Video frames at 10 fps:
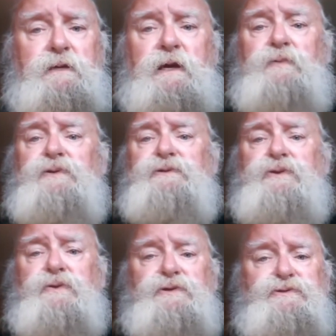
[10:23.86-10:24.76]
I will
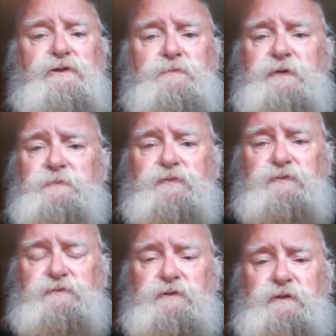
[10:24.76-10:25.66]
encourage young people
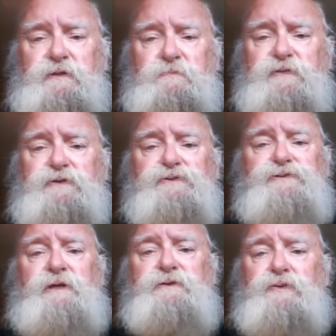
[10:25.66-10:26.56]
because
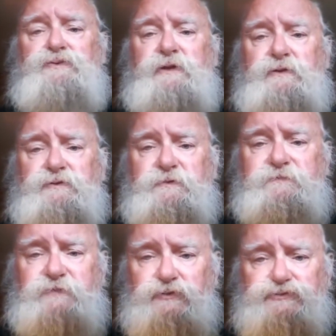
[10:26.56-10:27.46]
I know they are the
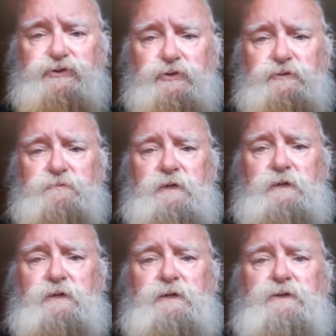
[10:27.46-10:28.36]
future.
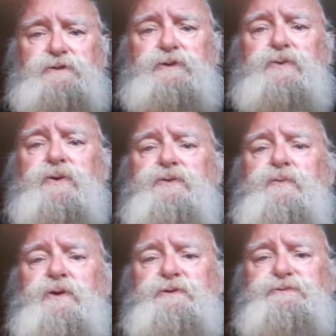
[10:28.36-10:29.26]
You are the
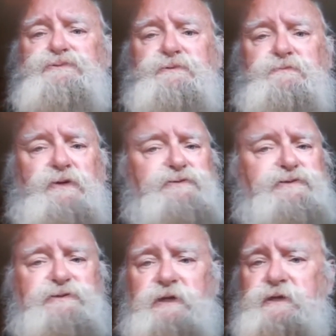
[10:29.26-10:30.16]
ones that
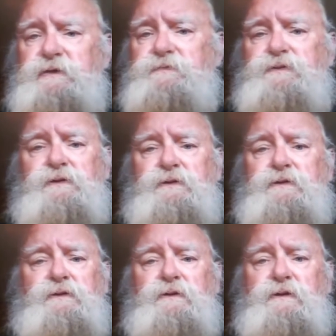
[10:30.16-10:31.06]
must save
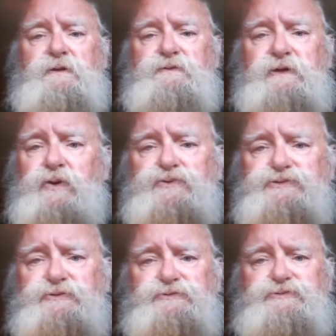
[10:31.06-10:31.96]
the
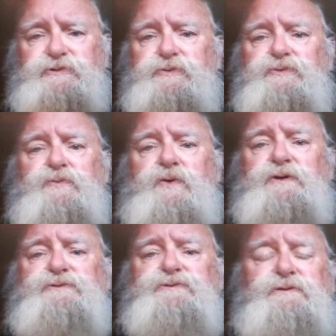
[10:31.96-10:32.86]
oceans. You are the
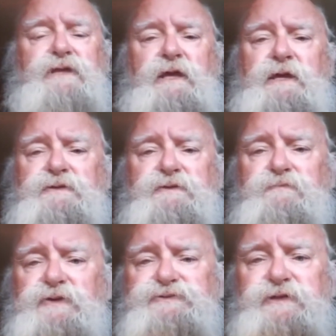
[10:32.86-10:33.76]
ones that
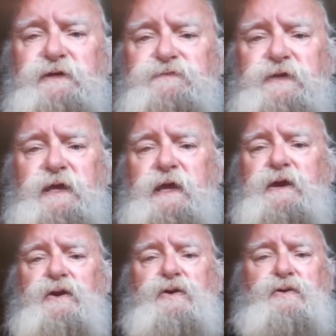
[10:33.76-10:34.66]
must save the
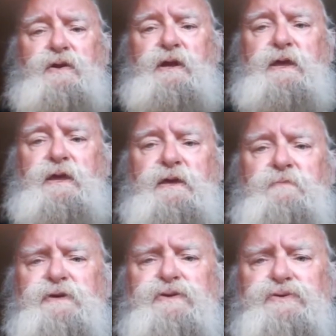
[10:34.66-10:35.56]
air,
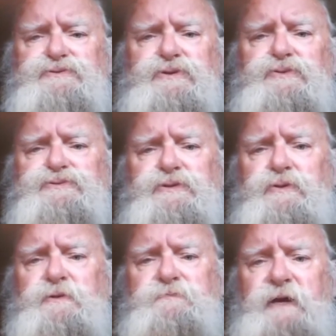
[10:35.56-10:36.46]
because those that
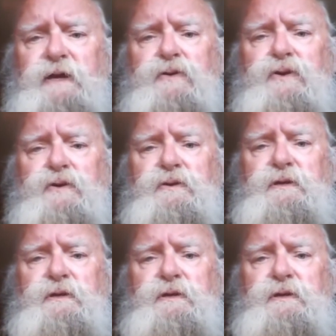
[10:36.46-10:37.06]
are in power,